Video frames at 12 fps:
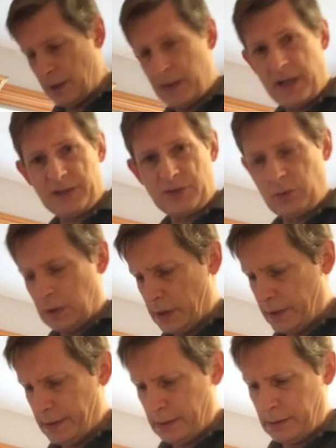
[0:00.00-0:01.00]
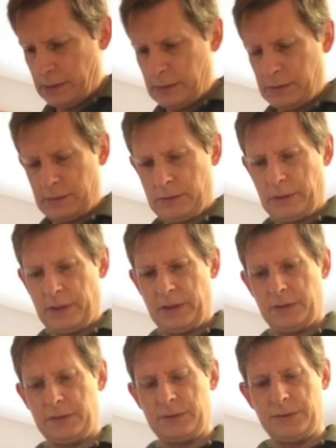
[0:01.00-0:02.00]
our next wine
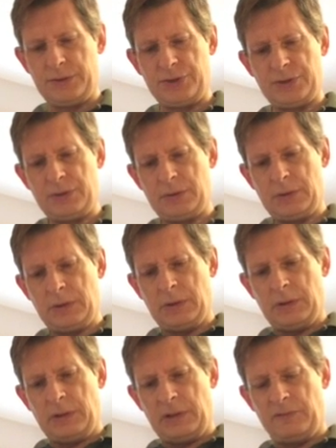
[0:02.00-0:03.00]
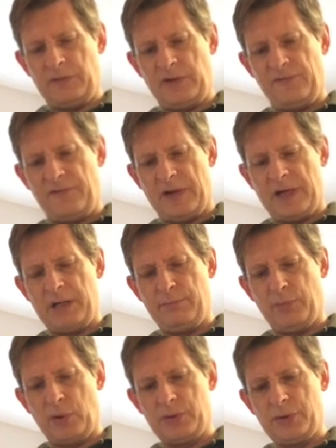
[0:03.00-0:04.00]
is a very fine
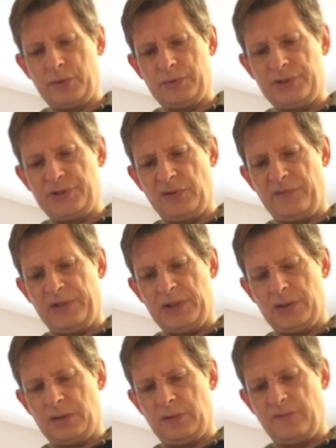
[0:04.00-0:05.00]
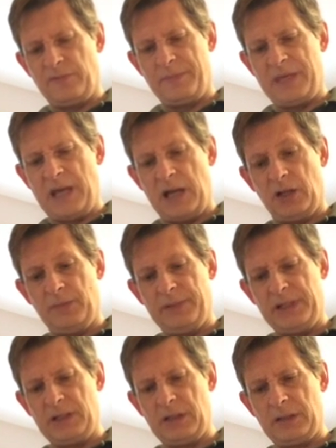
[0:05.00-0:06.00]
Bordeaux Sauvignon from the
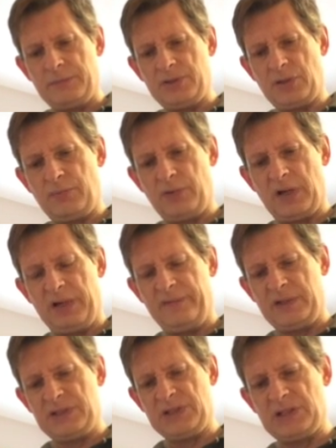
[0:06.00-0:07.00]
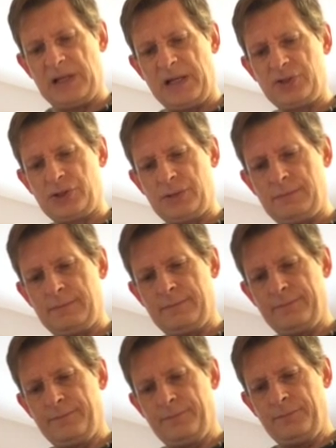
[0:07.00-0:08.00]
Albany Club's private selection.
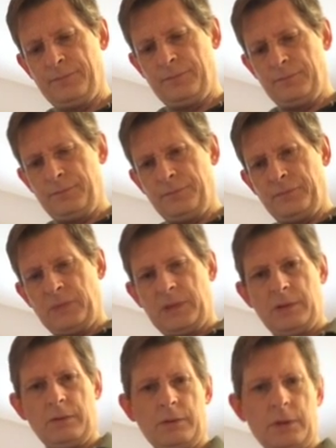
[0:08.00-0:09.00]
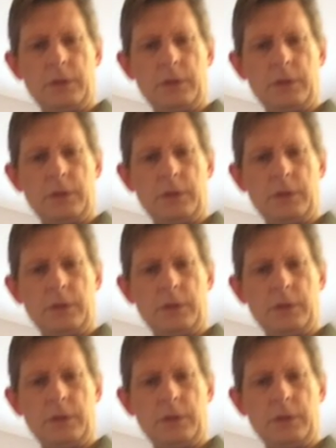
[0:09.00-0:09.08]
There we